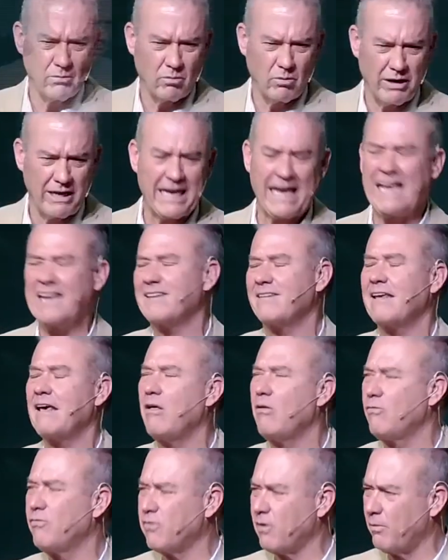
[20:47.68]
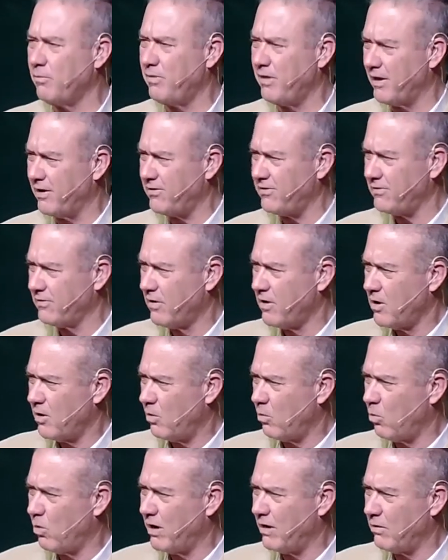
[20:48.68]
we can't tell from this
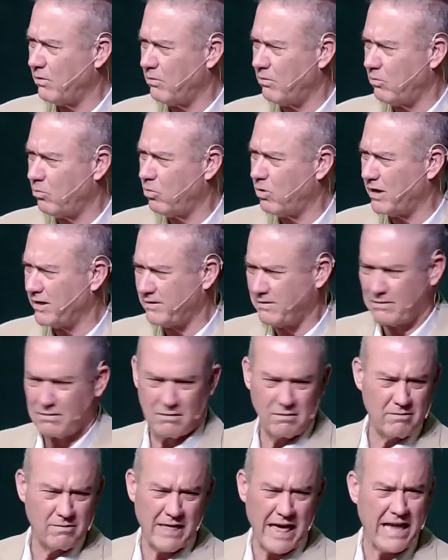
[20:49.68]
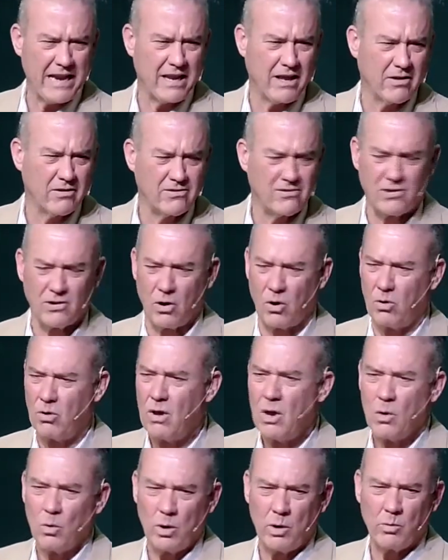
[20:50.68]
what, what that is. So
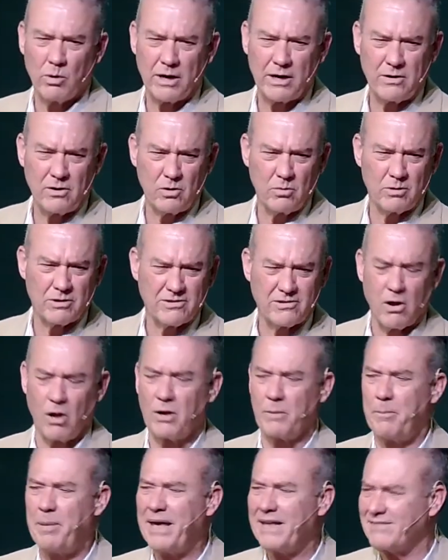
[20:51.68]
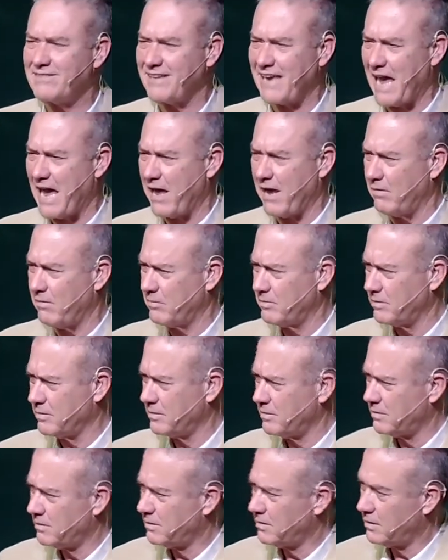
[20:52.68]
we want to do what's called a PET scan.
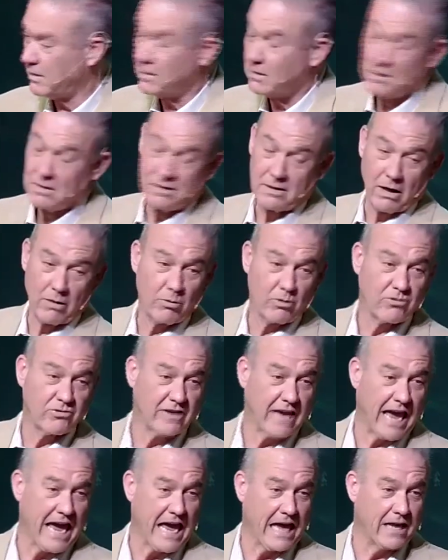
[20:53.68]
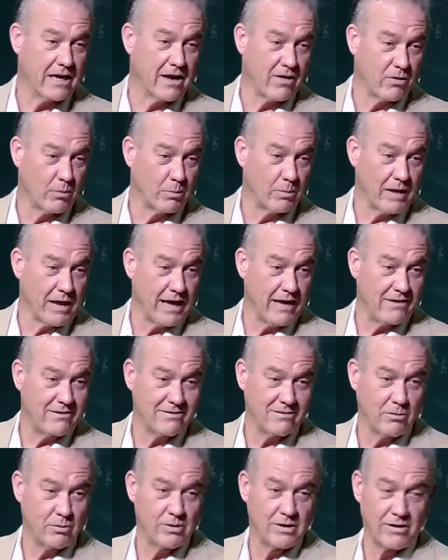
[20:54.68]
Another scan, another place,
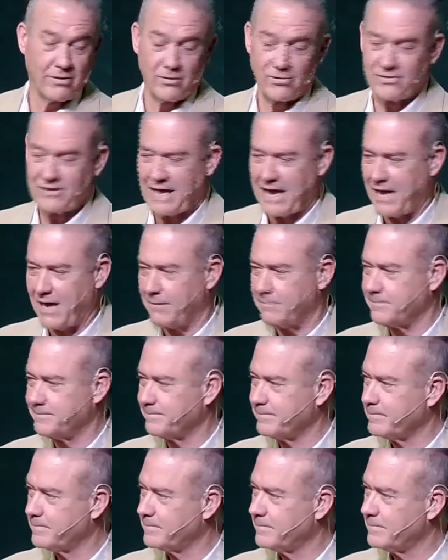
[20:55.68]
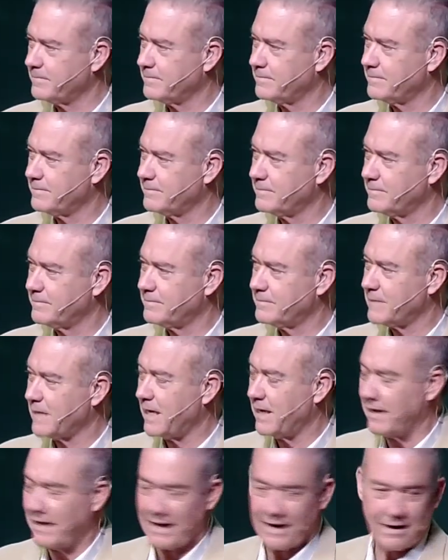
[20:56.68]
do another scan.
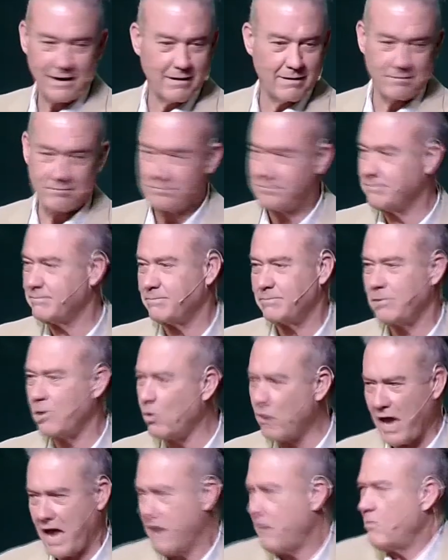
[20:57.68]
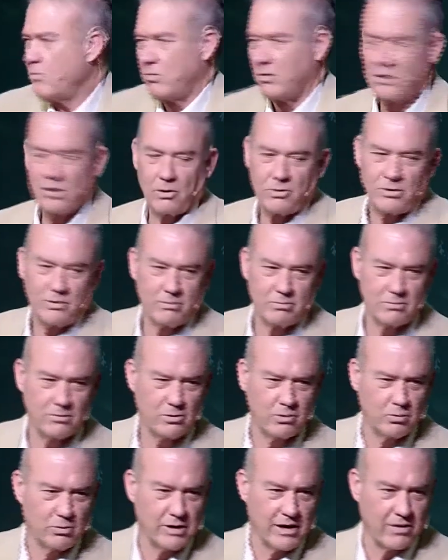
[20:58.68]
And I, uh, okay, we'll go do,
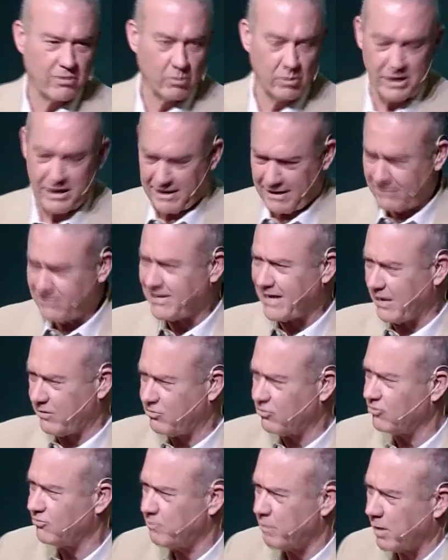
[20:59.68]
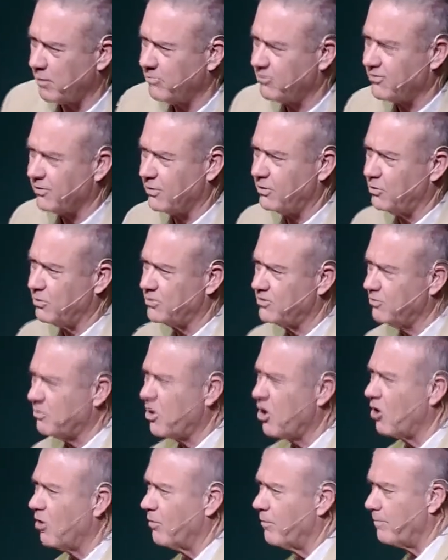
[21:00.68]
do another one, and that's scheduled. Barbara's going to do it
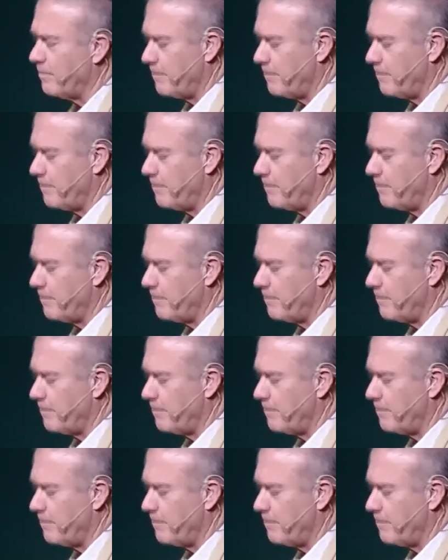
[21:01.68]
tomorrow.